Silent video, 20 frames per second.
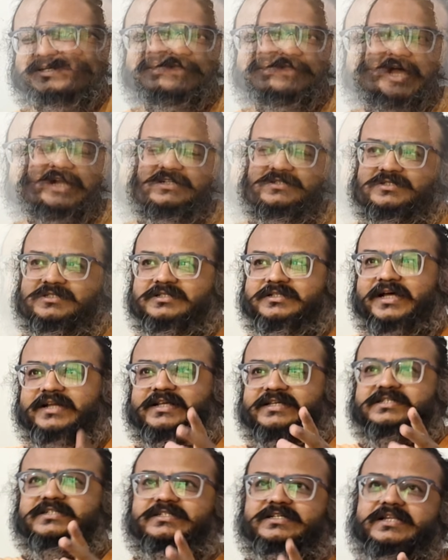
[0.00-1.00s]
So that
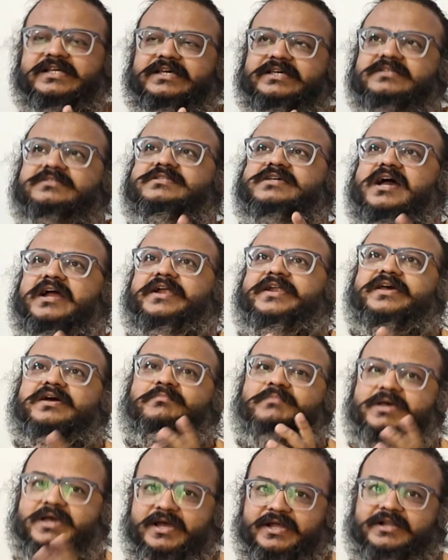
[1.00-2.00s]
essentially is the idea
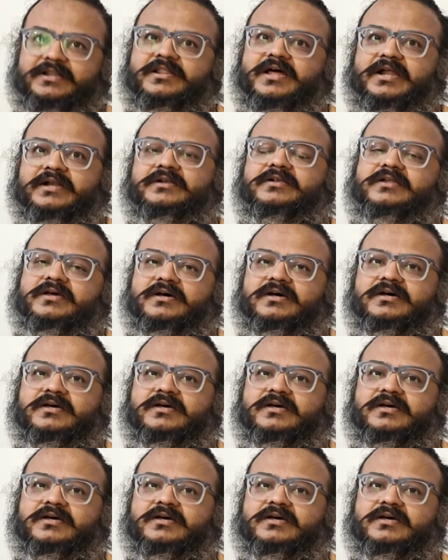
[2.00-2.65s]
behind that